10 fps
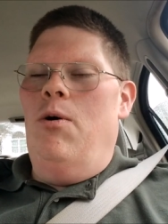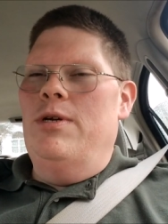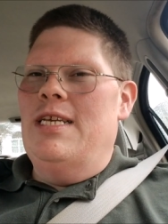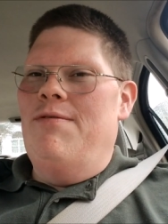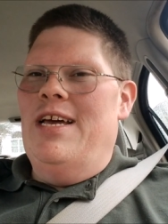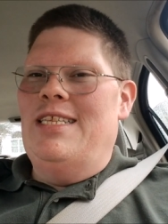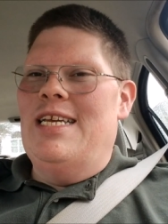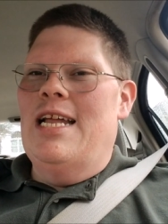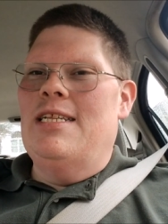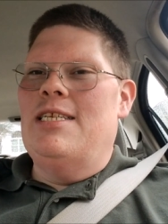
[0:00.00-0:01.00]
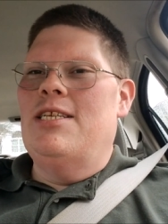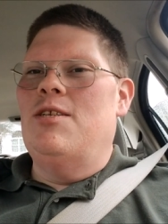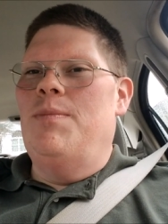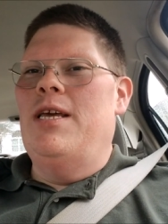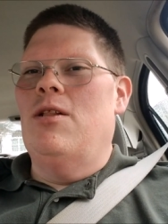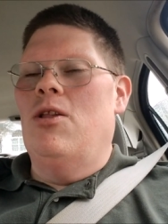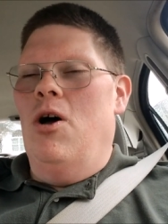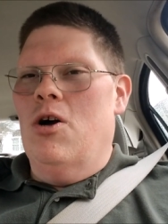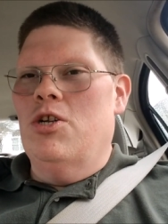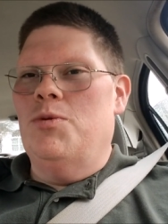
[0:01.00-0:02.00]
I always have that tendency to be a
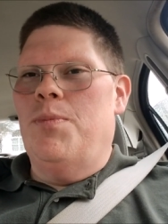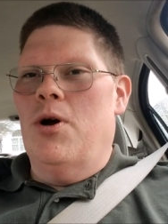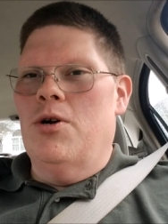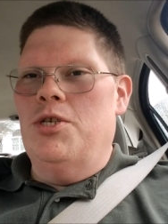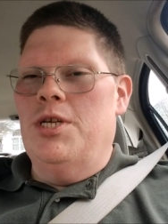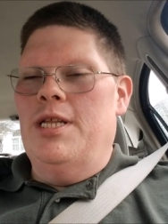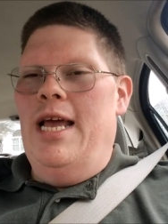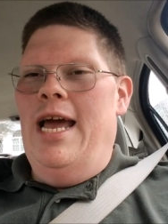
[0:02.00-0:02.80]
large person.